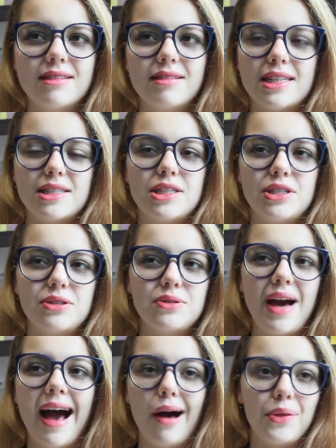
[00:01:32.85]
as to
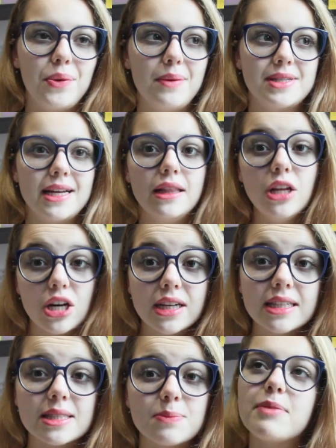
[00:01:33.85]
how the website looks,